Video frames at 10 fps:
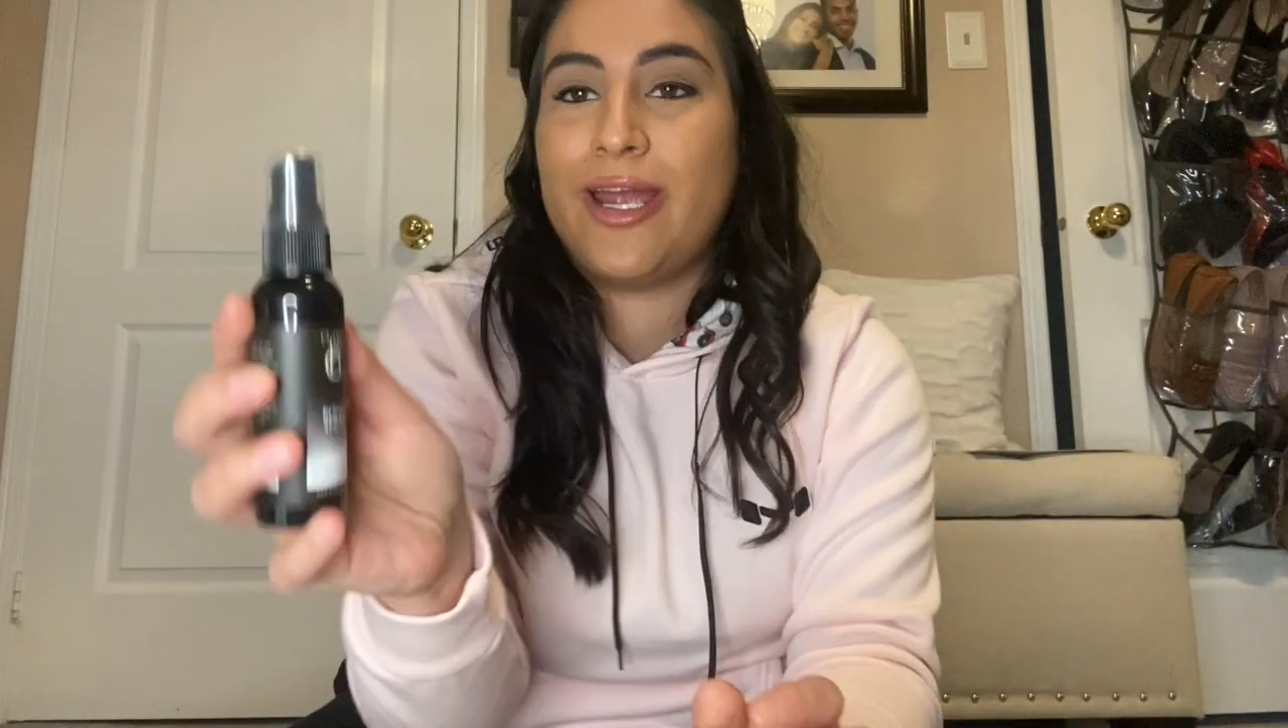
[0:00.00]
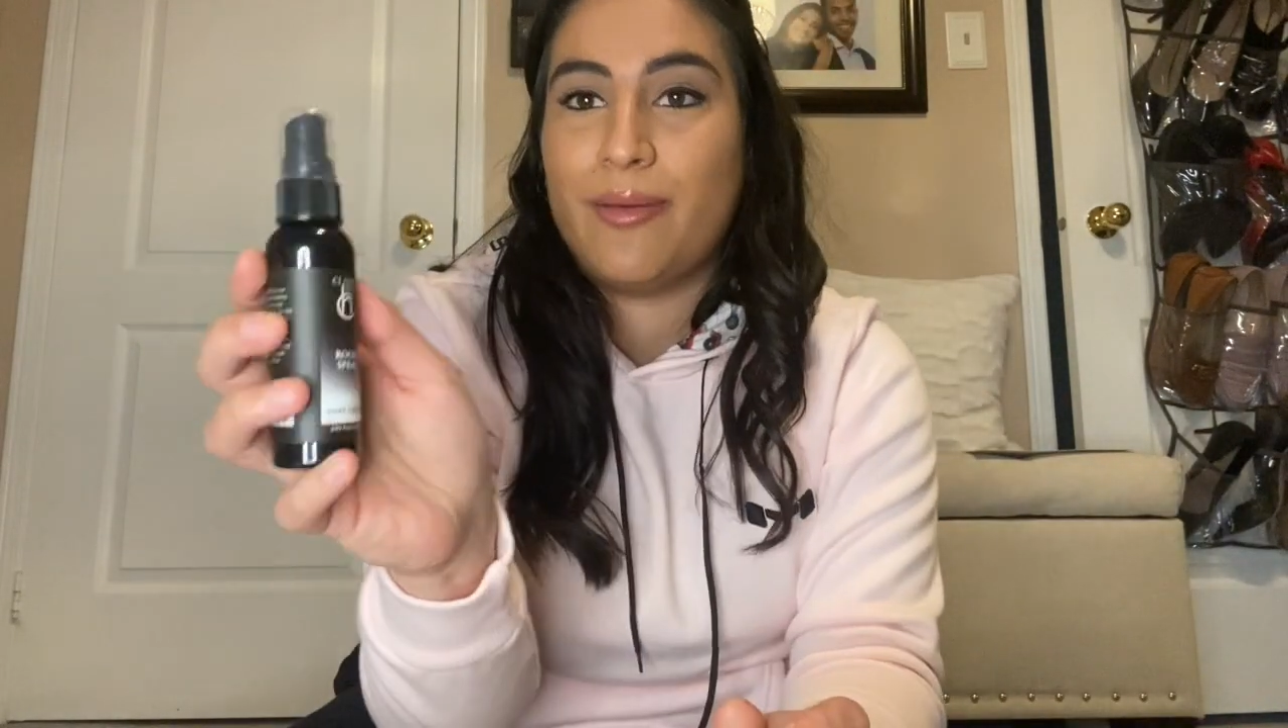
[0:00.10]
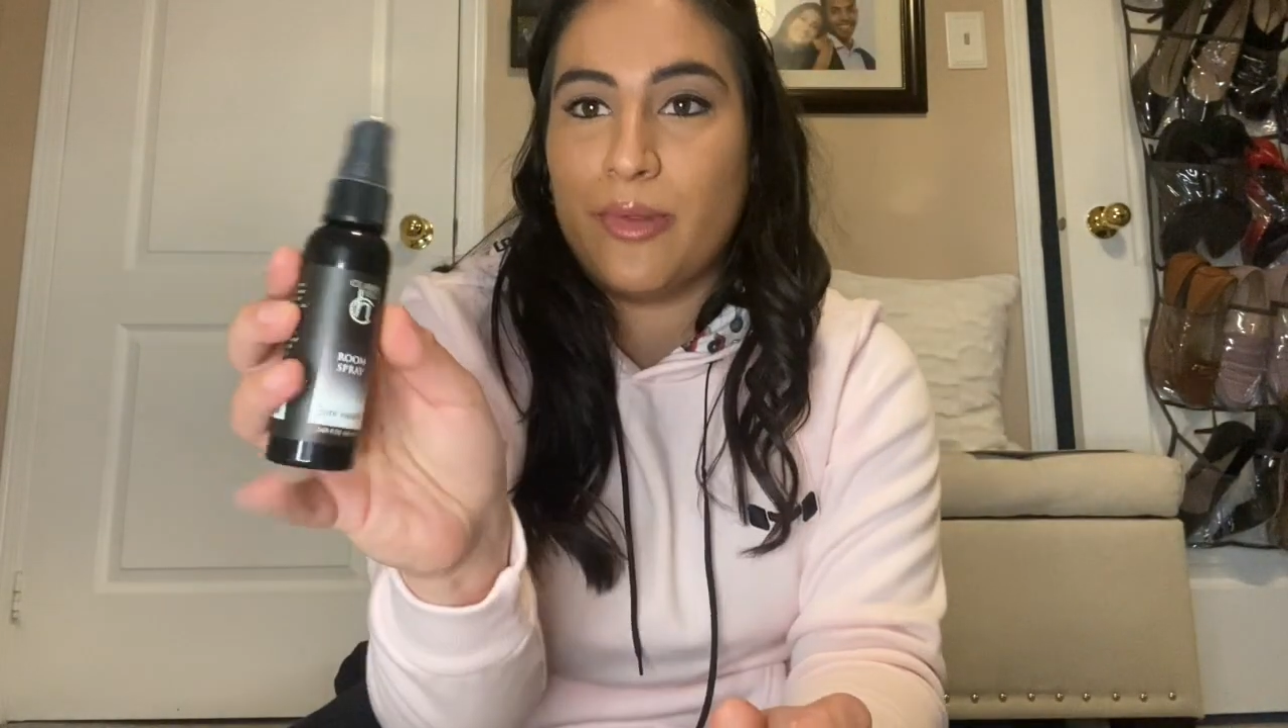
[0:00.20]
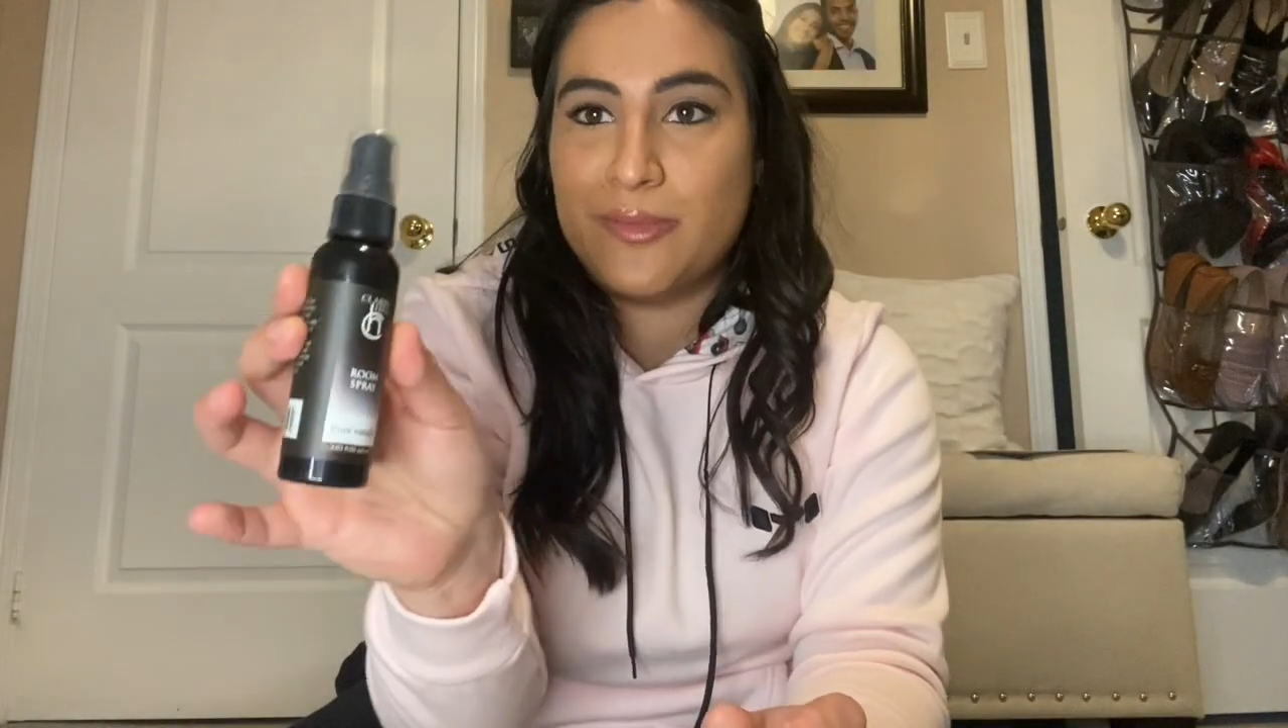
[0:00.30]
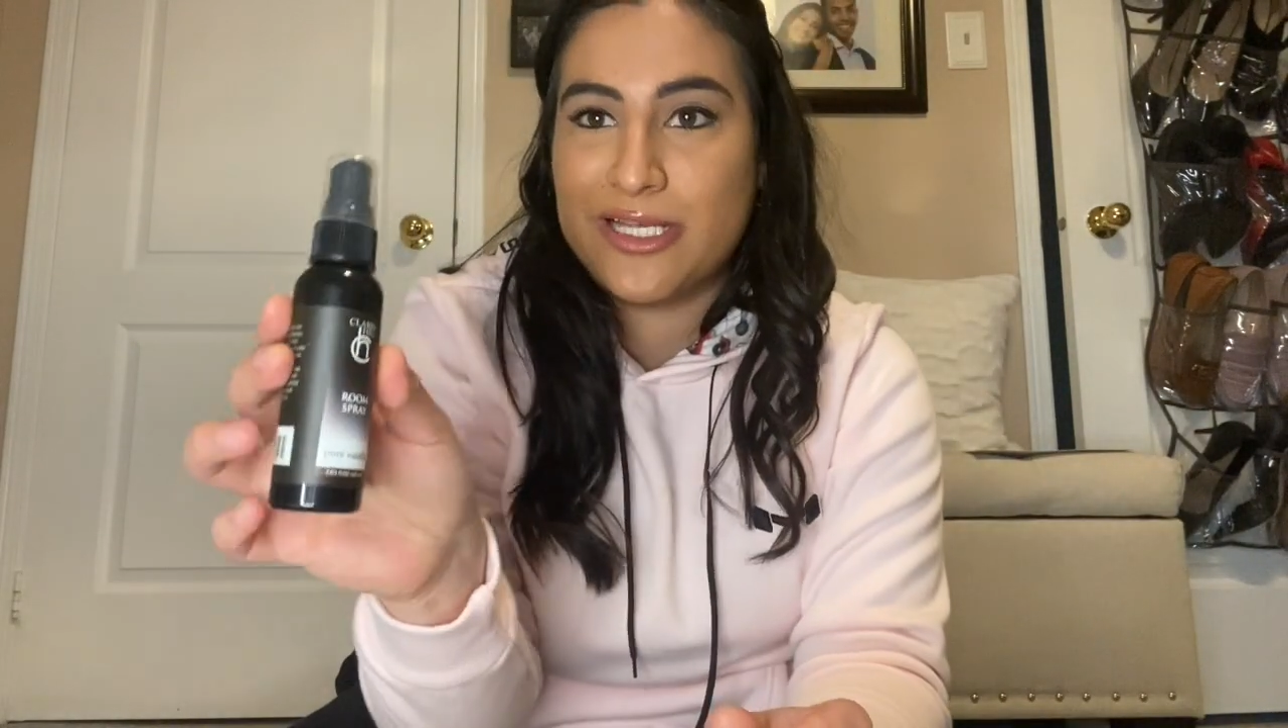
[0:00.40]

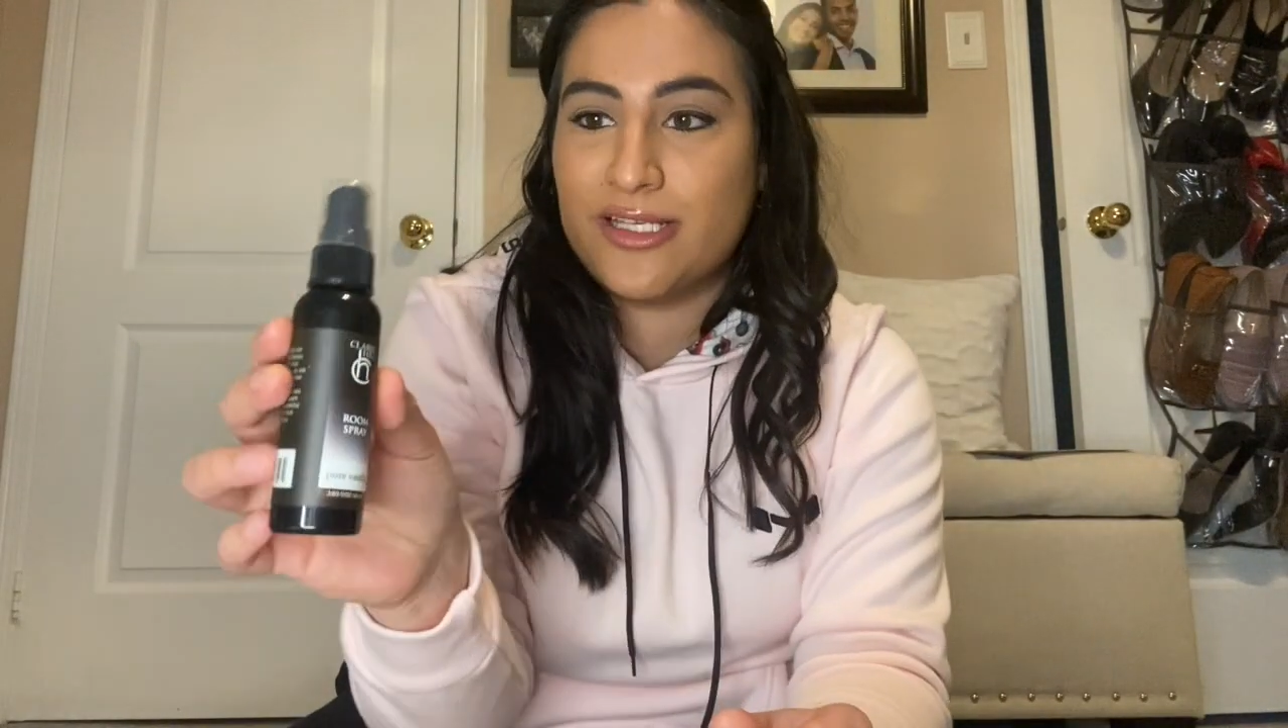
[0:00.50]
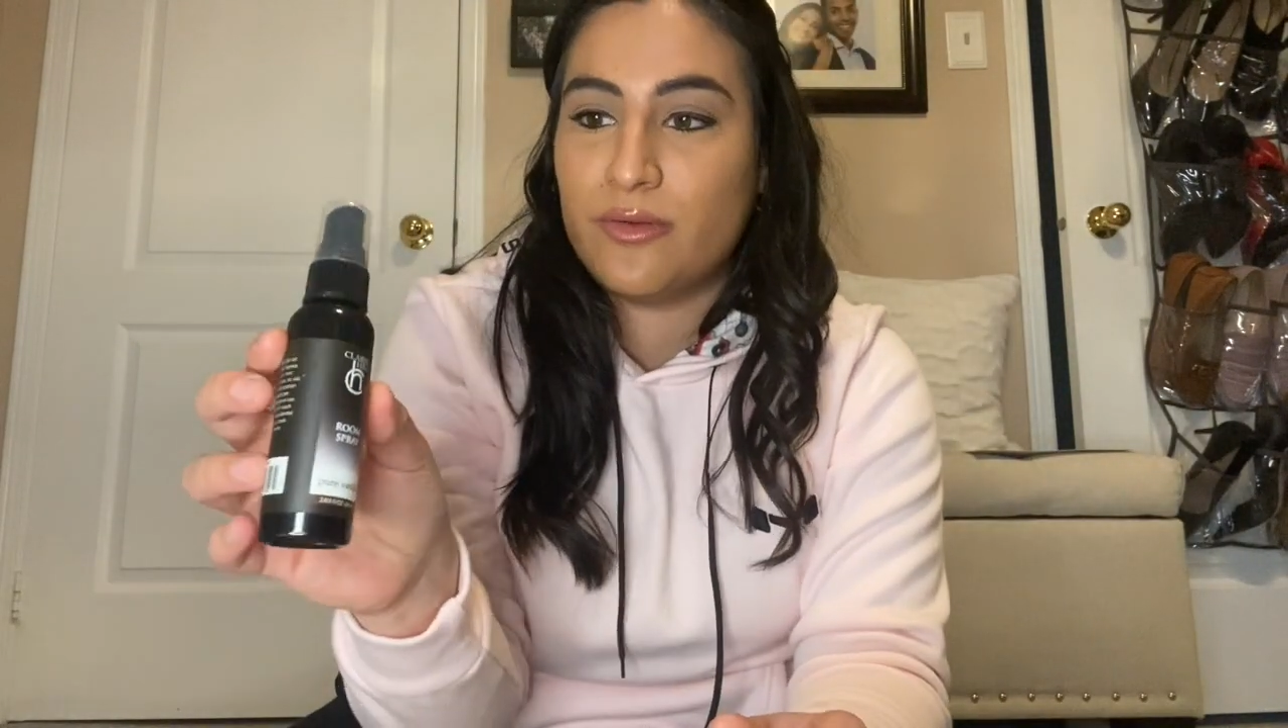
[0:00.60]
I'm obsessed